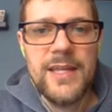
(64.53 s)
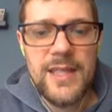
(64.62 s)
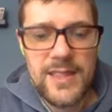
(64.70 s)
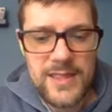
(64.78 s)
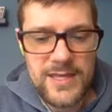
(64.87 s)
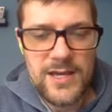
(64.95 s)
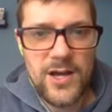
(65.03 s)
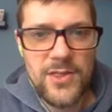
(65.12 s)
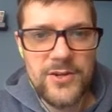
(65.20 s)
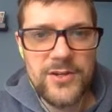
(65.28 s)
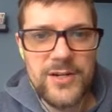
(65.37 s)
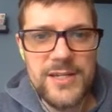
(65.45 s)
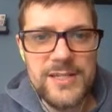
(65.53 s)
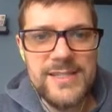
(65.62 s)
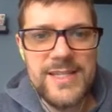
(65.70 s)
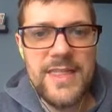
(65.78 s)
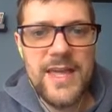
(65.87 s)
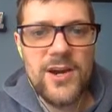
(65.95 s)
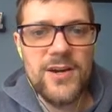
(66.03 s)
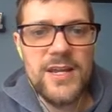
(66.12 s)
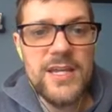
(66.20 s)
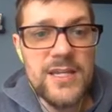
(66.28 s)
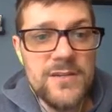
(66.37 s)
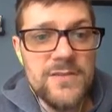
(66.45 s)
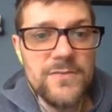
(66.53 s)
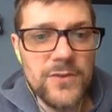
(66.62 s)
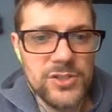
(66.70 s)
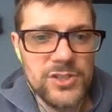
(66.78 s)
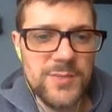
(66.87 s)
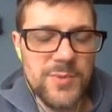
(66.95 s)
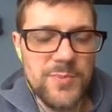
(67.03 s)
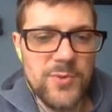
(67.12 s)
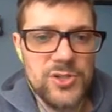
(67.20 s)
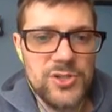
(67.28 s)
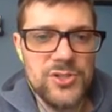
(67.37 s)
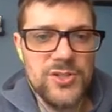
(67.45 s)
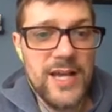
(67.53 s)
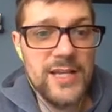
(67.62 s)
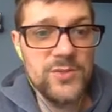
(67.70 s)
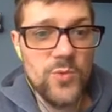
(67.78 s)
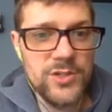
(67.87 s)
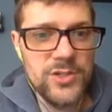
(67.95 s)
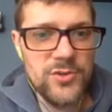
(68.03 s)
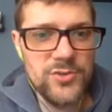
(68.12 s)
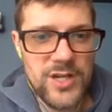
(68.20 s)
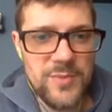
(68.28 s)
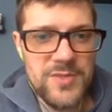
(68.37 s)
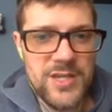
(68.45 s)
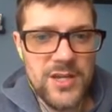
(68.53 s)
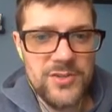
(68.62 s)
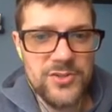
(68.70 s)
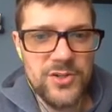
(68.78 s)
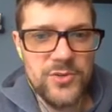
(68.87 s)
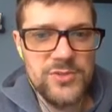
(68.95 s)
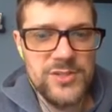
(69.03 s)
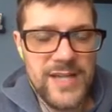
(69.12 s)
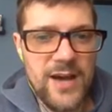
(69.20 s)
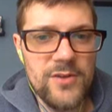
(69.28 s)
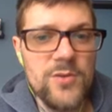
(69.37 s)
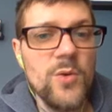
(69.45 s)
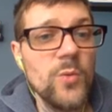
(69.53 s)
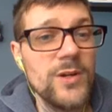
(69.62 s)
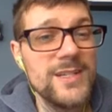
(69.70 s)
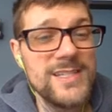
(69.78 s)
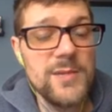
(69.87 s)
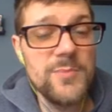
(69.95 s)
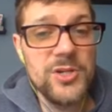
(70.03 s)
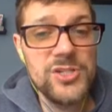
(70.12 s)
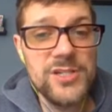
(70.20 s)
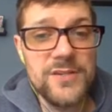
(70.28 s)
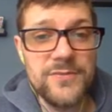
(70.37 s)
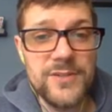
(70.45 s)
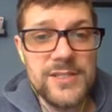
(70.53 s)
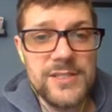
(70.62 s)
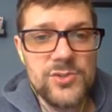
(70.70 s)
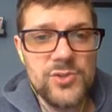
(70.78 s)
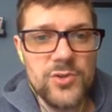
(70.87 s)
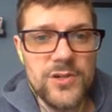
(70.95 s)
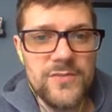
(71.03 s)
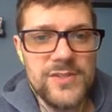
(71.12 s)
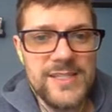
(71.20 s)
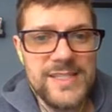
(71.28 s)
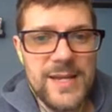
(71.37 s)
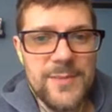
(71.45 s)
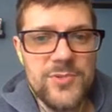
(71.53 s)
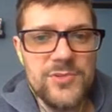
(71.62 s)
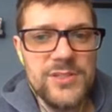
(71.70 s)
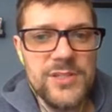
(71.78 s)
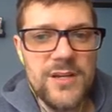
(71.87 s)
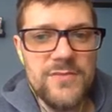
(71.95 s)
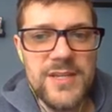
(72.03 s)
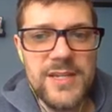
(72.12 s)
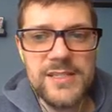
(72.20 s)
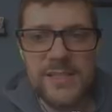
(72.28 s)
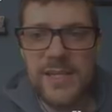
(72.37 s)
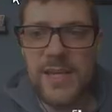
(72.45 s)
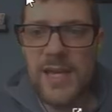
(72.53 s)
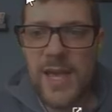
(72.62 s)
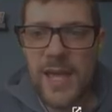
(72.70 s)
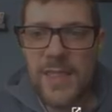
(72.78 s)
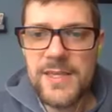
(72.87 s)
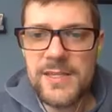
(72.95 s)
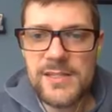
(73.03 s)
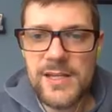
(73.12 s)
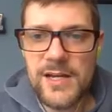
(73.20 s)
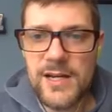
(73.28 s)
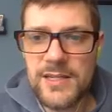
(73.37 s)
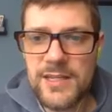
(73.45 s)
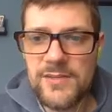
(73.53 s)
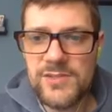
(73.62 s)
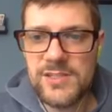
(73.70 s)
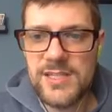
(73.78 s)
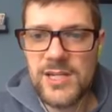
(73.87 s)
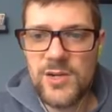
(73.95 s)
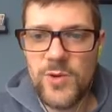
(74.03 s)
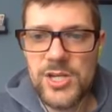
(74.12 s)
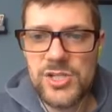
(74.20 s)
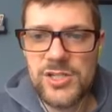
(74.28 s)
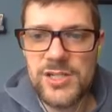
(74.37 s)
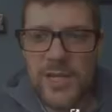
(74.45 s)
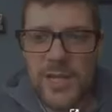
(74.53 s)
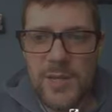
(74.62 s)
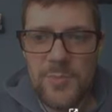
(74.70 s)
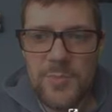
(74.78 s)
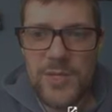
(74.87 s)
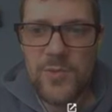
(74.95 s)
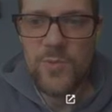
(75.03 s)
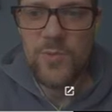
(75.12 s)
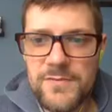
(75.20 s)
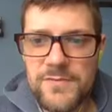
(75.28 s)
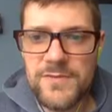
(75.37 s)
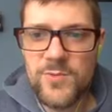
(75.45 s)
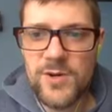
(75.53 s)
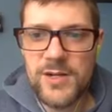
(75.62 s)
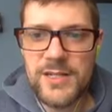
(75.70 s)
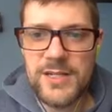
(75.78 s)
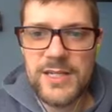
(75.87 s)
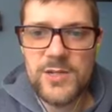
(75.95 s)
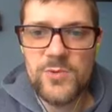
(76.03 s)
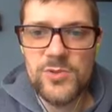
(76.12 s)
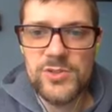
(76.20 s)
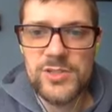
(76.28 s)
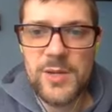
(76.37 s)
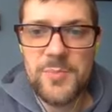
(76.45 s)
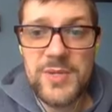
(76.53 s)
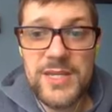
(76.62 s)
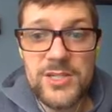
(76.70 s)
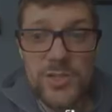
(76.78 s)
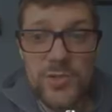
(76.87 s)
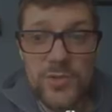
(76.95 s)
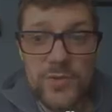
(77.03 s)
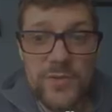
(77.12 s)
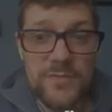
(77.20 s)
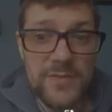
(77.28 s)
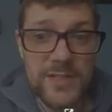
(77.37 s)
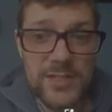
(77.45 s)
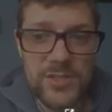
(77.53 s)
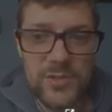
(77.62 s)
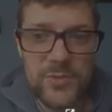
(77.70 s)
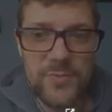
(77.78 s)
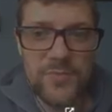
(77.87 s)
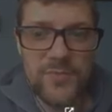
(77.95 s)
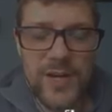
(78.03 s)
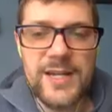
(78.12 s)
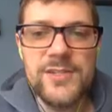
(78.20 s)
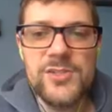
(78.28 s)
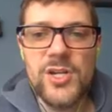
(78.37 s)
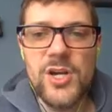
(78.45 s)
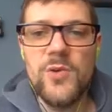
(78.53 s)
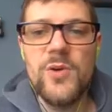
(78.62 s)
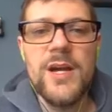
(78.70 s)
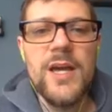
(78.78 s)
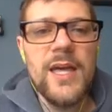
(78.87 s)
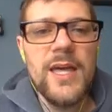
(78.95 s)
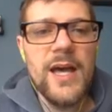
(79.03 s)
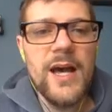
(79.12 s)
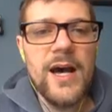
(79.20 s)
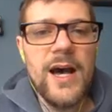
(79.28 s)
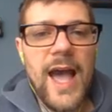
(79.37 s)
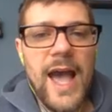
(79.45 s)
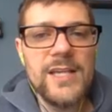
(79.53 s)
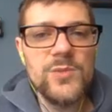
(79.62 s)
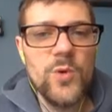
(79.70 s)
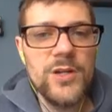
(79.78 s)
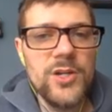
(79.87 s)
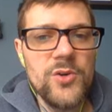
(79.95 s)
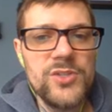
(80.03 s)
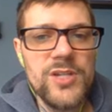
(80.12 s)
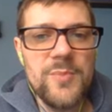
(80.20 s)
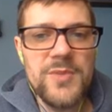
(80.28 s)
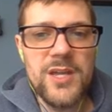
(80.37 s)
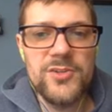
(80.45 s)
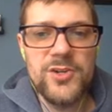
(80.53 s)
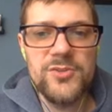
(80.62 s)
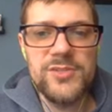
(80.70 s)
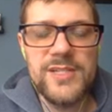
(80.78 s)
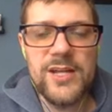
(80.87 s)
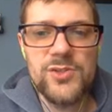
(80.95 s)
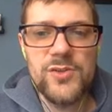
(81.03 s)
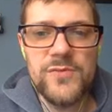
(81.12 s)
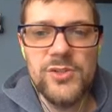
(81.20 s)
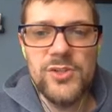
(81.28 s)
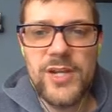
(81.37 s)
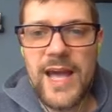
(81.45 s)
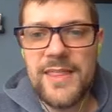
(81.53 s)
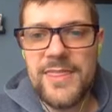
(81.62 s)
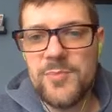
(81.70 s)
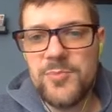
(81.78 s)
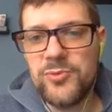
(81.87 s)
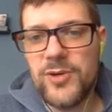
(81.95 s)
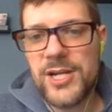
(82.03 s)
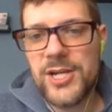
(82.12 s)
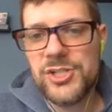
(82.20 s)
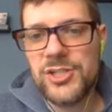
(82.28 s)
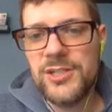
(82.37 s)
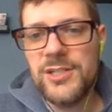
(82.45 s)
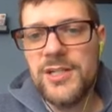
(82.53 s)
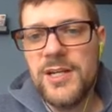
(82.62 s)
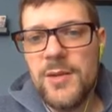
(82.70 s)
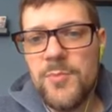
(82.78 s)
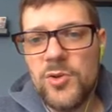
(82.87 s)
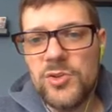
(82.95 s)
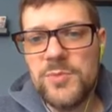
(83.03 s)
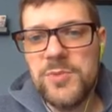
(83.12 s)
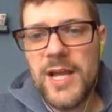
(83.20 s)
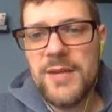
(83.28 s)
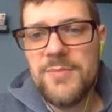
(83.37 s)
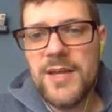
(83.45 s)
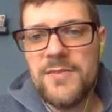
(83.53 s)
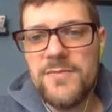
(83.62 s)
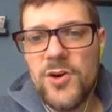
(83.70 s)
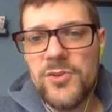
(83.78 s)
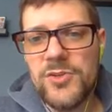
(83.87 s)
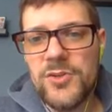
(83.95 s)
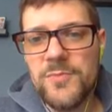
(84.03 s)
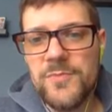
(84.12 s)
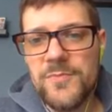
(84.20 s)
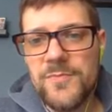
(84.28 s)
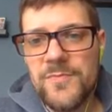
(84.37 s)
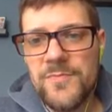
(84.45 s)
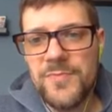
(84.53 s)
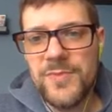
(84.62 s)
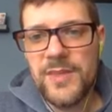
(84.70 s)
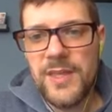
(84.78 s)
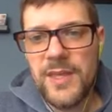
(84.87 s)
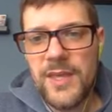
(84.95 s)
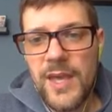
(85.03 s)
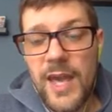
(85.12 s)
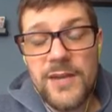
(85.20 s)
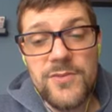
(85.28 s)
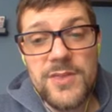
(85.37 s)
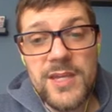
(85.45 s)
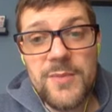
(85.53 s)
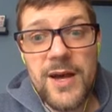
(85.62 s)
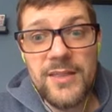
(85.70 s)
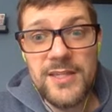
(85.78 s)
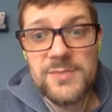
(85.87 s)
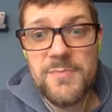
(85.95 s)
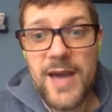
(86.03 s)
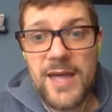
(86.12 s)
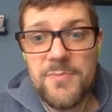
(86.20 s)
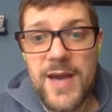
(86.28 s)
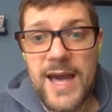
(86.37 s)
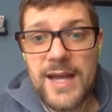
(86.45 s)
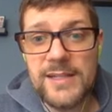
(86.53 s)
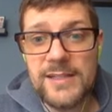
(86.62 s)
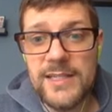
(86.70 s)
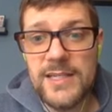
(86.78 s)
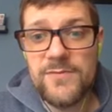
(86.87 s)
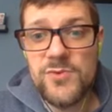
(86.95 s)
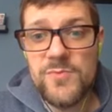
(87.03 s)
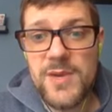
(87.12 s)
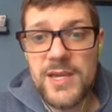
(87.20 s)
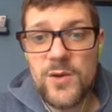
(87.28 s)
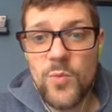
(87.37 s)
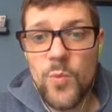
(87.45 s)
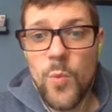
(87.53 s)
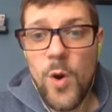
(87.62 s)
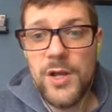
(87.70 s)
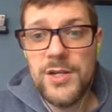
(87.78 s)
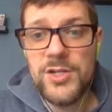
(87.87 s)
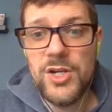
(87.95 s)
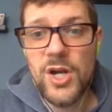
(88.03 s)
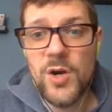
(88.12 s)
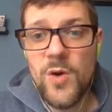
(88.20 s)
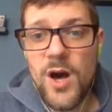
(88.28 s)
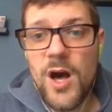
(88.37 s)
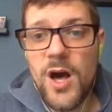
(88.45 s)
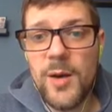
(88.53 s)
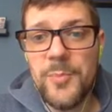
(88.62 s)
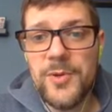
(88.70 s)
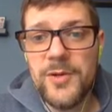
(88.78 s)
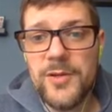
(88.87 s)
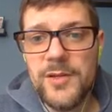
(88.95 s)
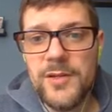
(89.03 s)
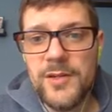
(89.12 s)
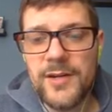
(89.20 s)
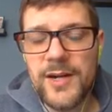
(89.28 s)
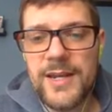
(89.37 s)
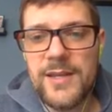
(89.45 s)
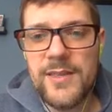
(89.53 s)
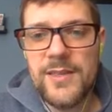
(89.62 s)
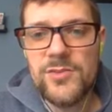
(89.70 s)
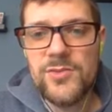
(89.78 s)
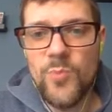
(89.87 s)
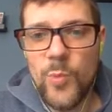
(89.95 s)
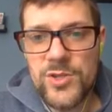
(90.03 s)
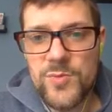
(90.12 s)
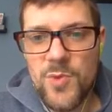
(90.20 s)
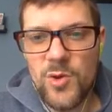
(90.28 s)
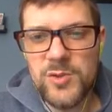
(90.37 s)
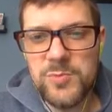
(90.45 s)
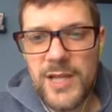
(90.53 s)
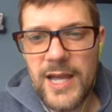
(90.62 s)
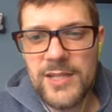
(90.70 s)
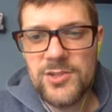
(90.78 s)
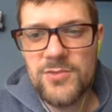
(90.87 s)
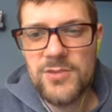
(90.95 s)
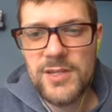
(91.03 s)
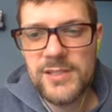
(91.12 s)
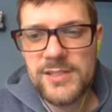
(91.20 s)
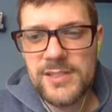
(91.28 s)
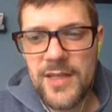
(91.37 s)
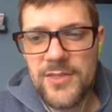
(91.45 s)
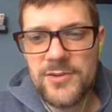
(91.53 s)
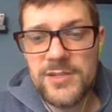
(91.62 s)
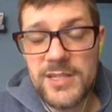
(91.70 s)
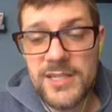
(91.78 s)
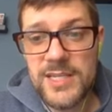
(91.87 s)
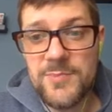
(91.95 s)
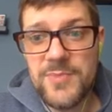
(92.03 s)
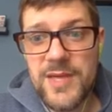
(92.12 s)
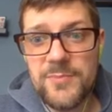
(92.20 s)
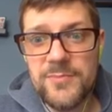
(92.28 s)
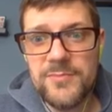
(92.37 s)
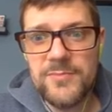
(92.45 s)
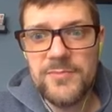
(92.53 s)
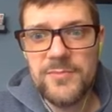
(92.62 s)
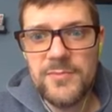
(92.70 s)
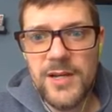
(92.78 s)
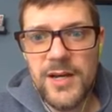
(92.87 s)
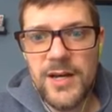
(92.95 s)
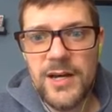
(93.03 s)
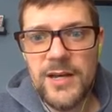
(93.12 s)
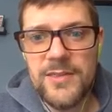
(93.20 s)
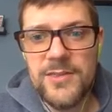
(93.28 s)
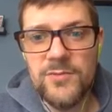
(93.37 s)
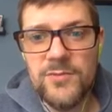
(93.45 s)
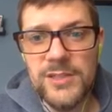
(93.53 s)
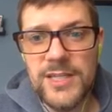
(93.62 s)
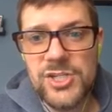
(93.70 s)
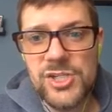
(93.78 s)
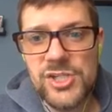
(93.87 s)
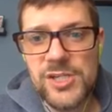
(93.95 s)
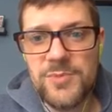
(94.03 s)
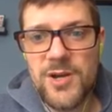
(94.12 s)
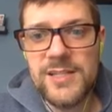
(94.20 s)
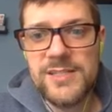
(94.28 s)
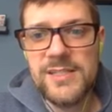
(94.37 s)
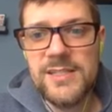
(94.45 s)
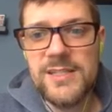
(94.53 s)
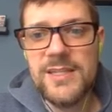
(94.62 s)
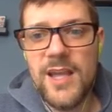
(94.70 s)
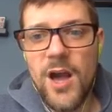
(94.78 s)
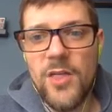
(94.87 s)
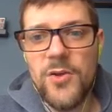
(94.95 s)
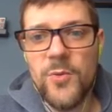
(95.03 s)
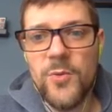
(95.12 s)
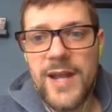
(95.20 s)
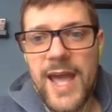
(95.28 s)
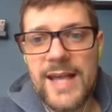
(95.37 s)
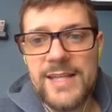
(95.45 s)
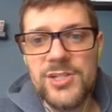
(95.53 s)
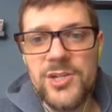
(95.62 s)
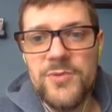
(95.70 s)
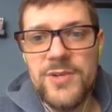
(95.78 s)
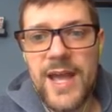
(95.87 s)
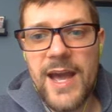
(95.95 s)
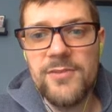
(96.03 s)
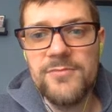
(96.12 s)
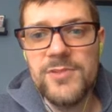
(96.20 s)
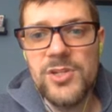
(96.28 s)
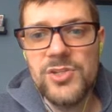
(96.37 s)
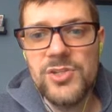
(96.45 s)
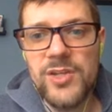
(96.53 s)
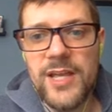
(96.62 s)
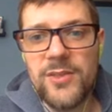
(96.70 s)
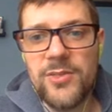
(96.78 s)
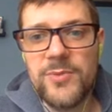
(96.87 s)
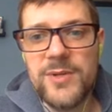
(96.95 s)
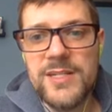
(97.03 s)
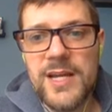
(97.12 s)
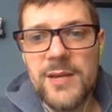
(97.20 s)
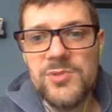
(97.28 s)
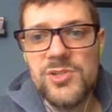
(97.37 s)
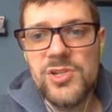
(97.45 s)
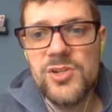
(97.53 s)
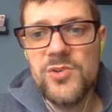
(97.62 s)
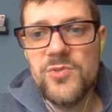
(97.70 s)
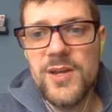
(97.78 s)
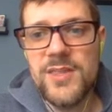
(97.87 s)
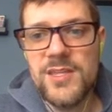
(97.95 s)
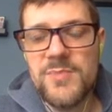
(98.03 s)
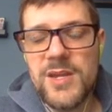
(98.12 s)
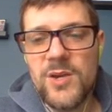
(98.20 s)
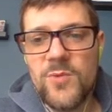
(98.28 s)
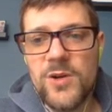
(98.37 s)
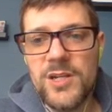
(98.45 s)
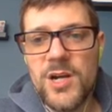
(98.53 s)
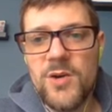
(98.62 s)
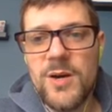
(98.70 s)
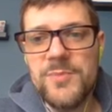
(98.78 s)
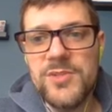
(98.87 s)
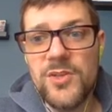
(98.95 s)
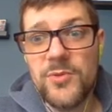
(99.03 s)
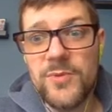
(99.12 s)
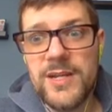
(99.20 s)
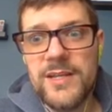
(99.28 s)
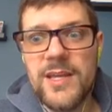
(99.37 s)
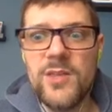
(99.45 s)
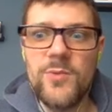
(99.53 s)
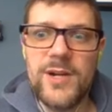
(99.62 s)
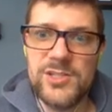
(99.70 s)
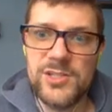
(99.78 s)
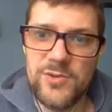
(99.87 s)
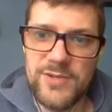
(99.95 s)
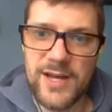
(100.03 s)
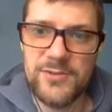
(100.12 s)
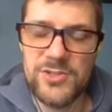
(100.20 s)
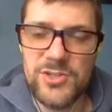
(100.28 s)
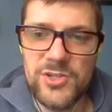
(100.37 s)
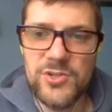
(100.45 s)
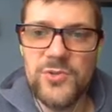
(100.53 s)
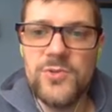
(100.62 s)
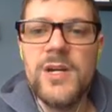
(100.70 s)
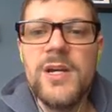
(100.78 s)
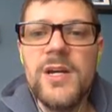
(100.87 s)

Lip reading: the other is that they are inversely proportional. As one goes up, the other goes down. We're going to see a bunch of different sort of samples of this, and this gives us the equation P1V1 equals P2V2, right? So as one goes up, the other goes down. So if you look at the pressure multiplied by the volume, and if you think about this mathematically, if you make one go up, right, when you multiply two things together to keep them the relationship constant, the other has to go down. So like 3 times 2, and then you make one go up to 3, the other one has to go down to 2.